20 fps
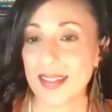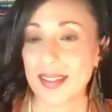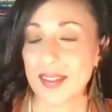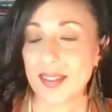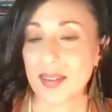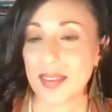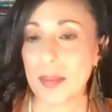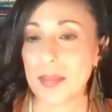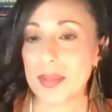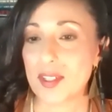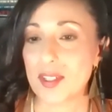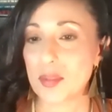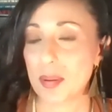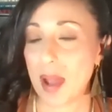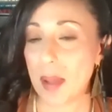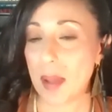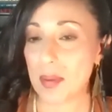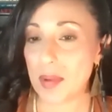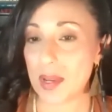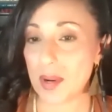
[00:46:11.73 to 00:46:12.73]
So that means you
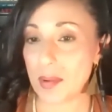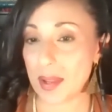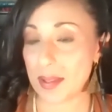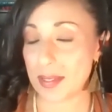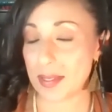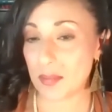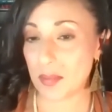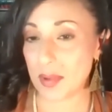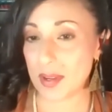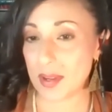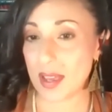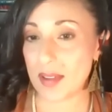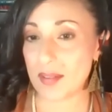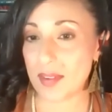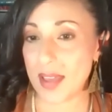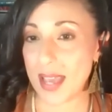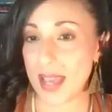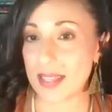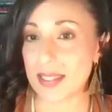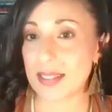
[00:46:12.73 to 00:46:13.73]
probably went around someone
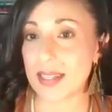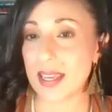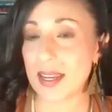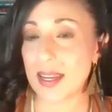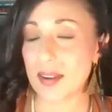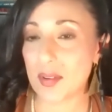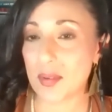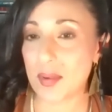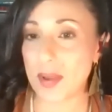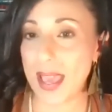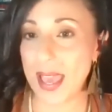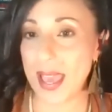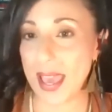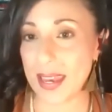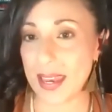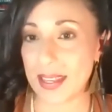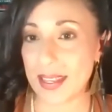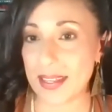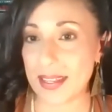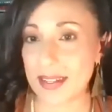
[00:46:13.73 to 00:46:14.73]
unvaccinated who
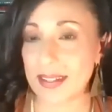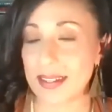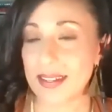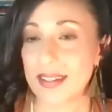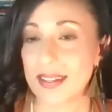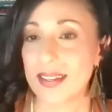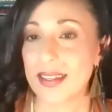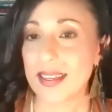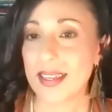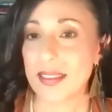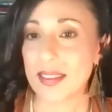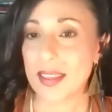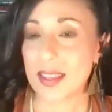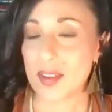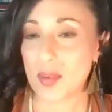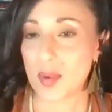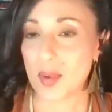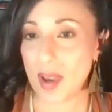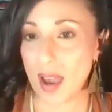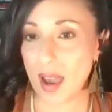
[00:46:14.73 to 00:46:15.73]
had it, and then
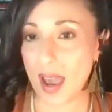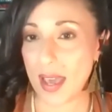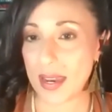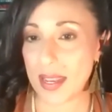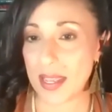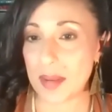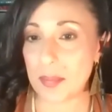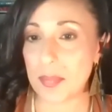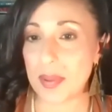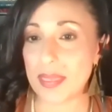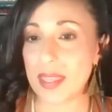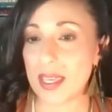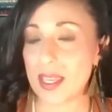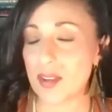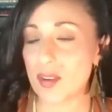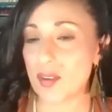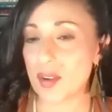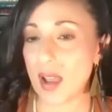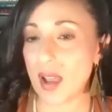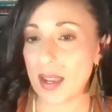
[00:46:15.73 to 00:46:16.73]
you got it, but then
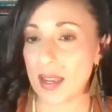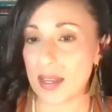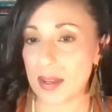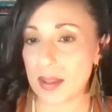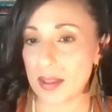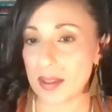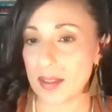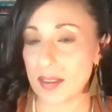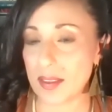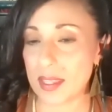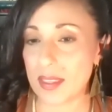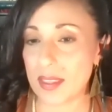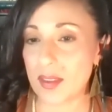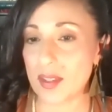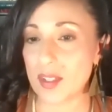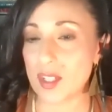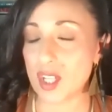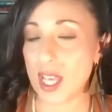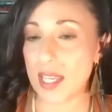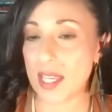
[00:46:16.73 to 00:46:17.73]
then
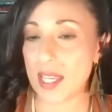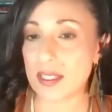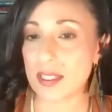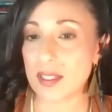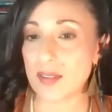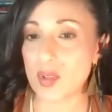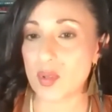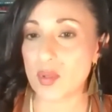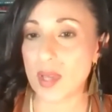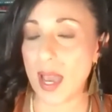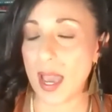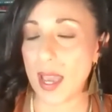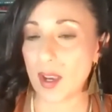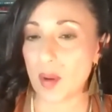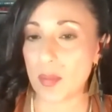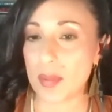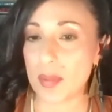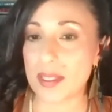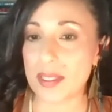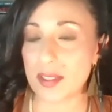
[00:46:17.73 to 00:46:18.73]
the chances of you dying
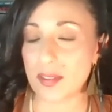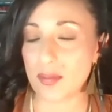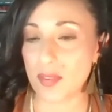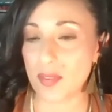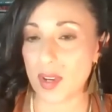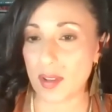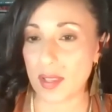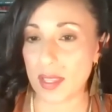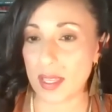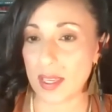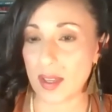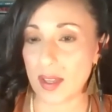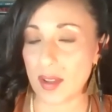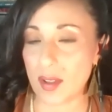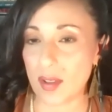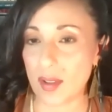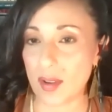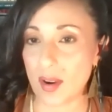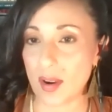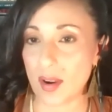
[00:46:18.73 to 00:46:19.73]
or being severely ill
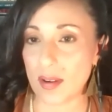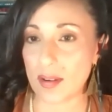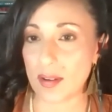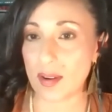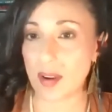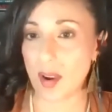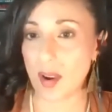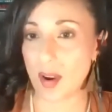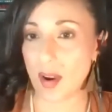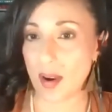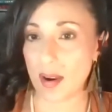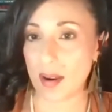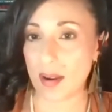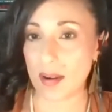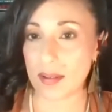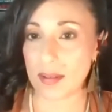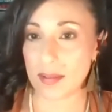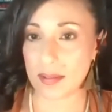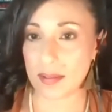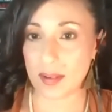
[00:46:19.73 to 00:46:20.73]

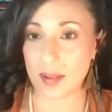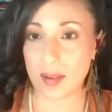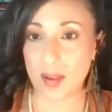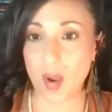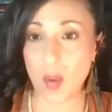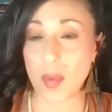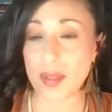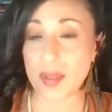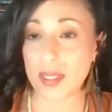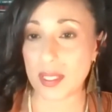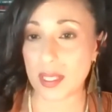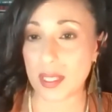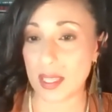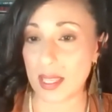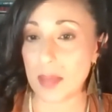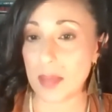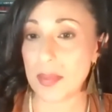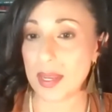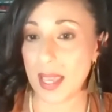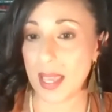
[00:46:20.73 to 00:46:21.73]
are almost
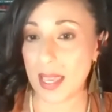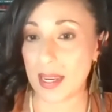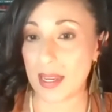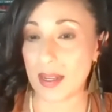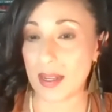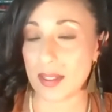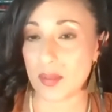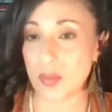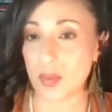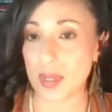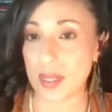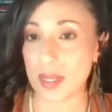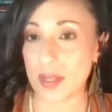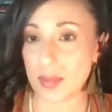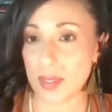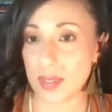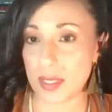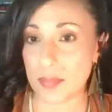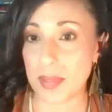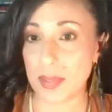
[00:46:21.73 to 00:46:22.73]
eliminated, is what it
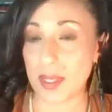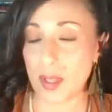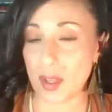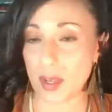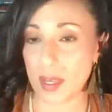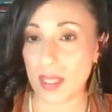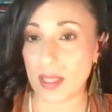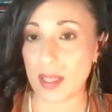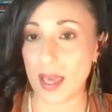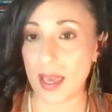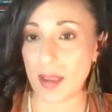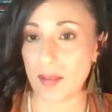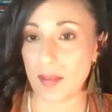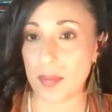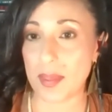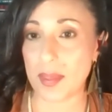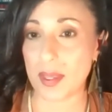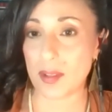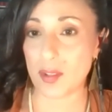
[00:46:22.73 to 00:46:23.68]
was been looking like from the